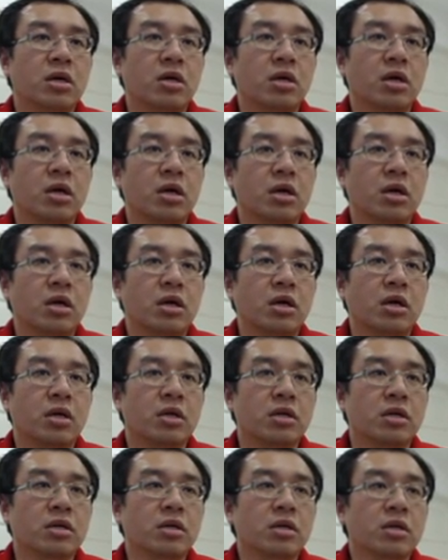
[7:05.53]

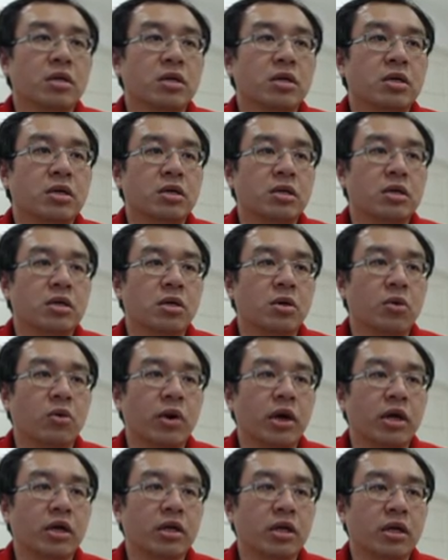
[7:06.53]
and here the
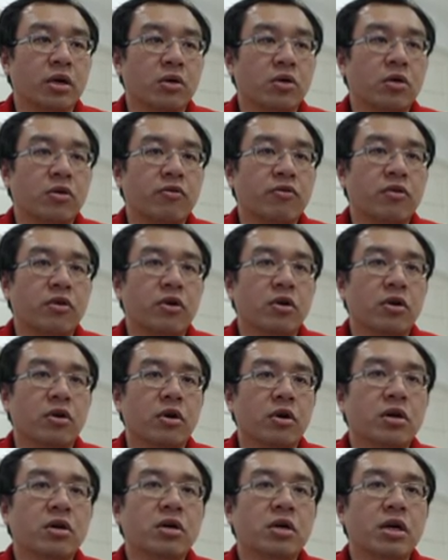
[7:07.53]
white can go for a
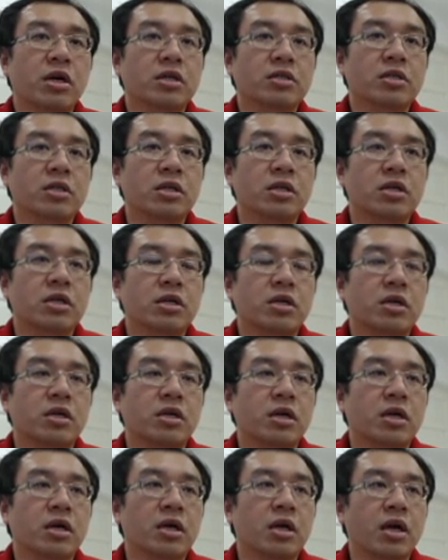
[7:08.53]
long castling,
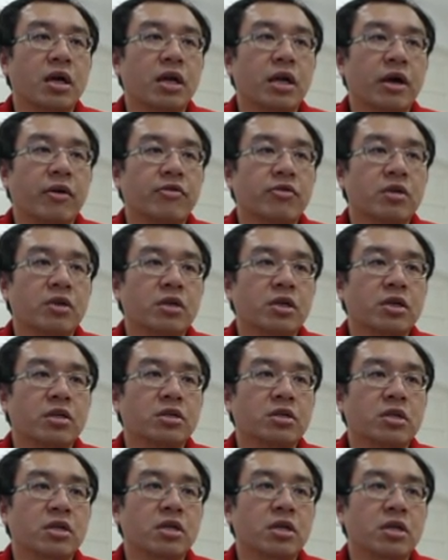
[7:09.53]
and after
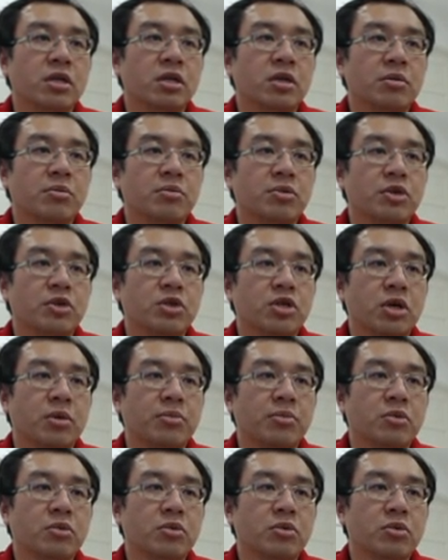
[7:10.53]
this
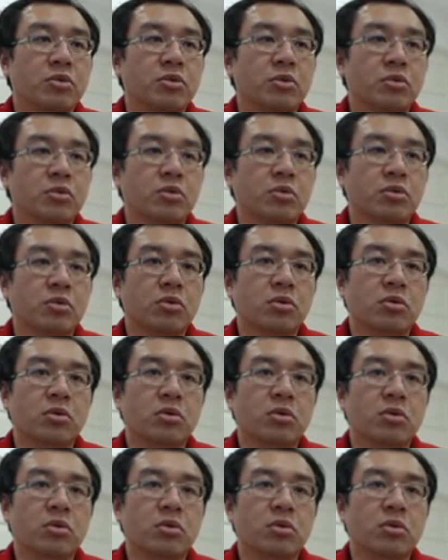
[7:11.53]
bishop to